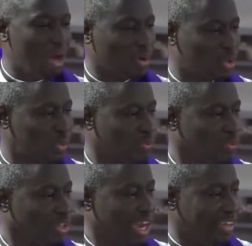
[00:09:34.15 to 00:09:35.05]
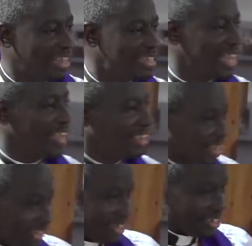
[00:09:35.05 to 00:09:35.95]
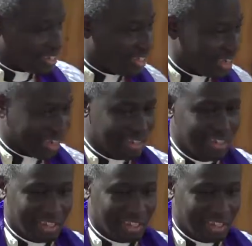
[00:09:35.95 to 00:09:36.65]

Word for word: out and they're saying he is here.